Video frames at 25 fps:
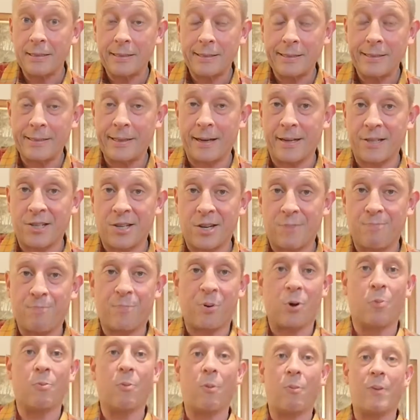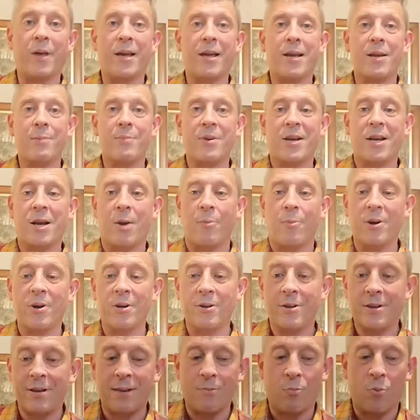That's probably going to be coming
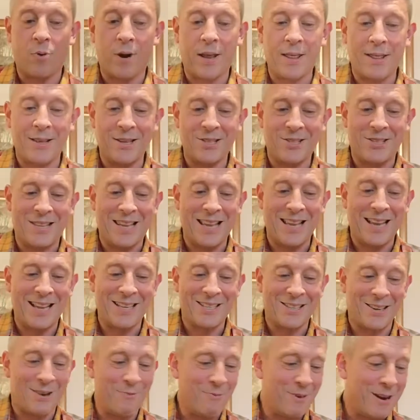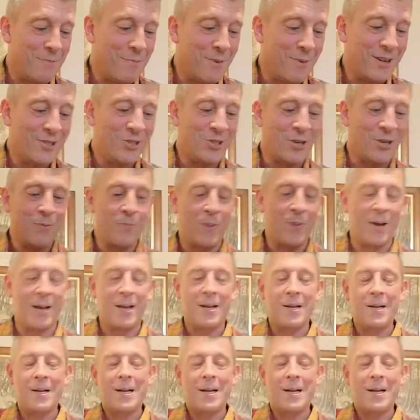one of these days, I would imagine. But